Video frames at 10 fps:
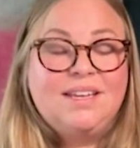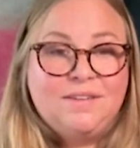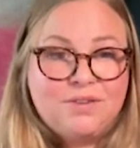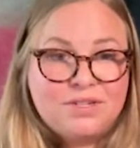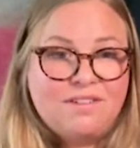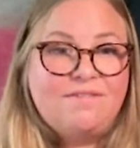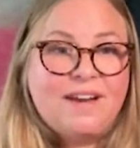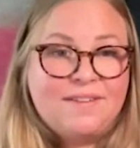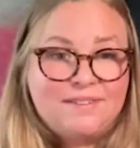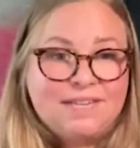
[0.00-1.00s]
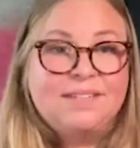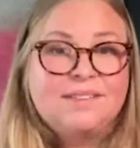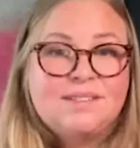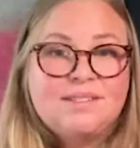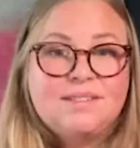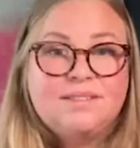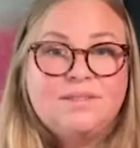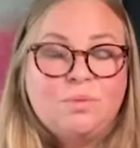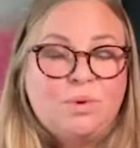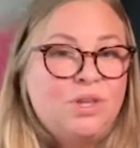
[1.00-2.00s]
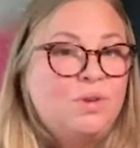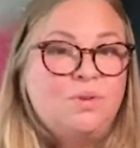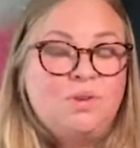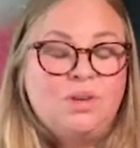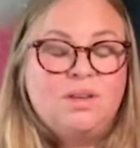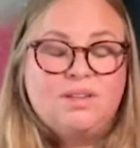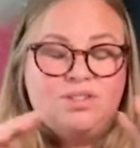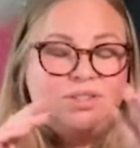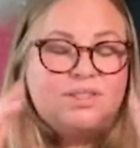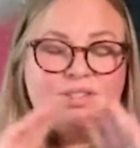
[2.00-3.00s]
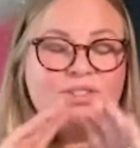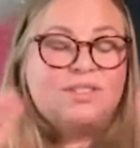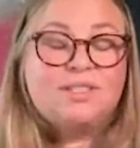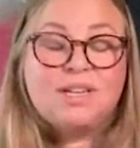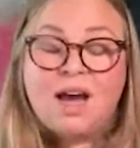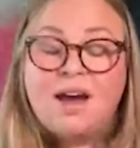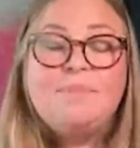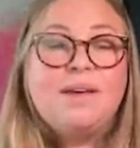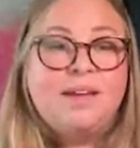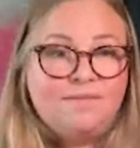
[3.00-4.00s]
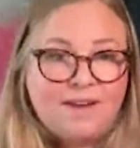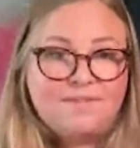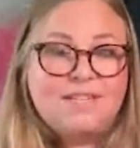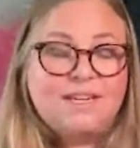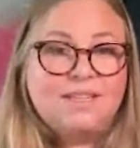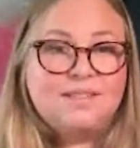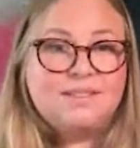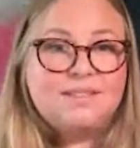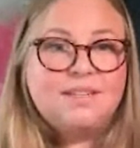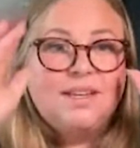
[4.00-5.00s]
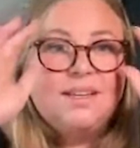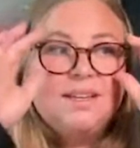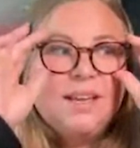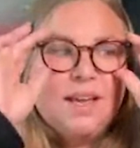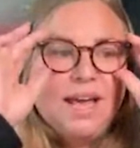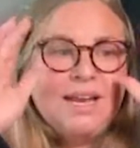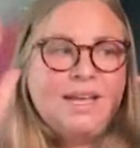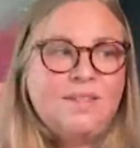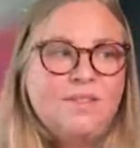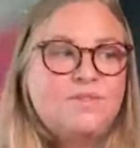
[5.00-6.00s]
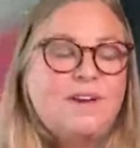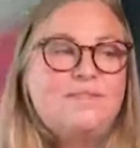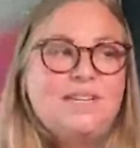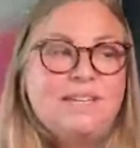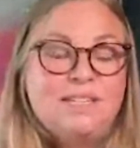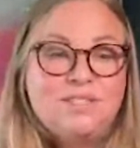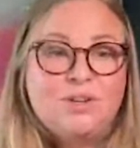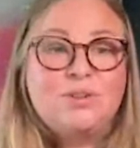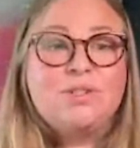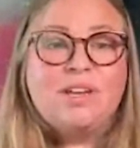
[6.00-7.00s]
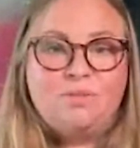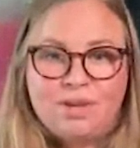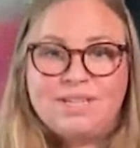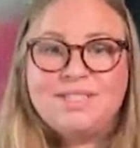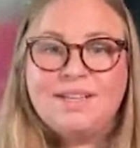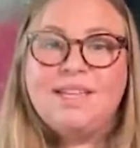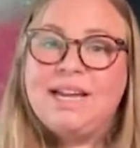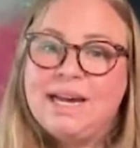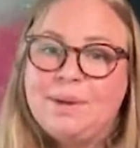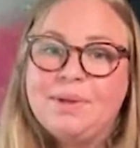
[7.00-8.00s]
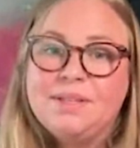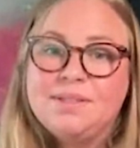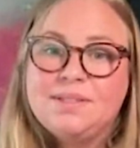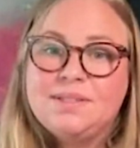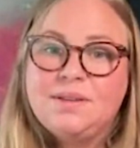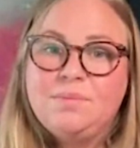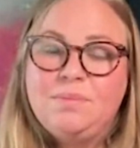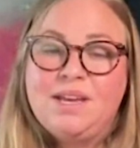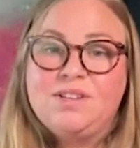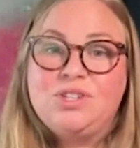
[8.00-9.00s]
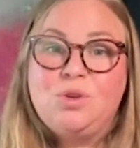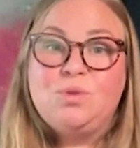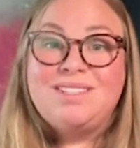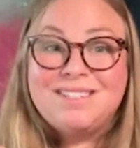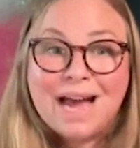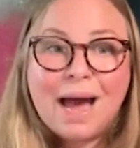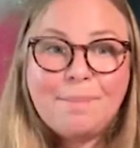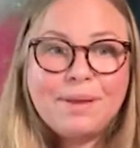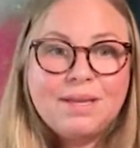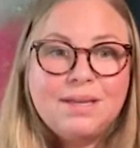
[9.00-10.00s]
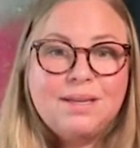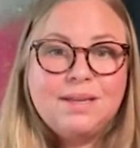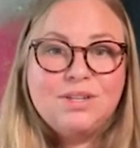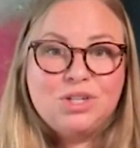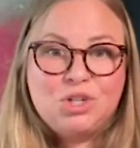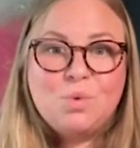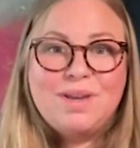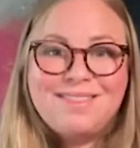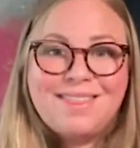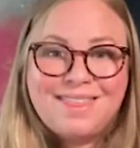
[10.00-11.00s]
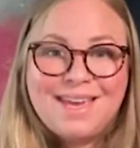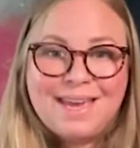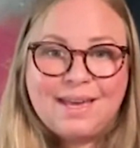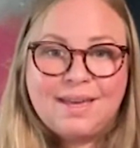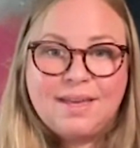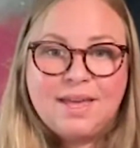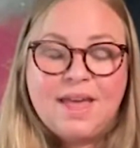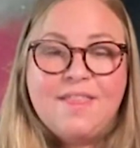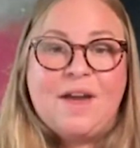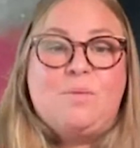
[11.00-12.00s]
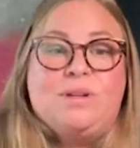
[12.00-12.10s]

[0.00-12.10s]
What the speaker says: Give yourself 5 seconds where you just stop, and 5 seconds. And in those 5 seconds, there is a reset that happens because you stop doing the thing that